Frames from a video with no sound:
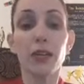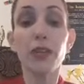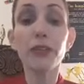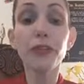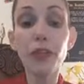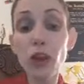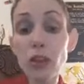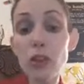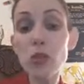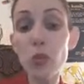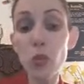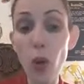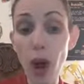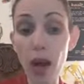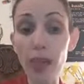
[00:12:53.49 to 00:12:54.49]
The first
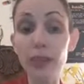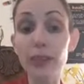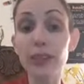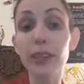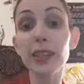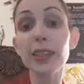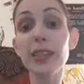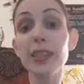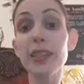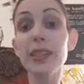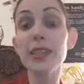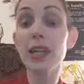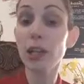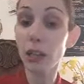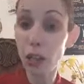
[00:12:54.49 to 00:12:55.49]
one
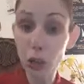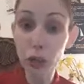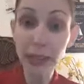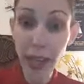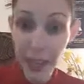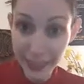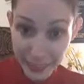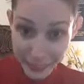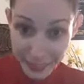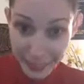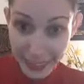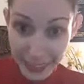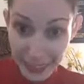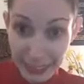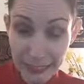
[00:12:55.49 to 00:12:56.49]
is Carlotta
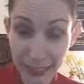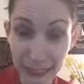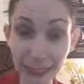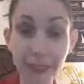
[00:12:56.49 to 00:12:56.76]
Aikida,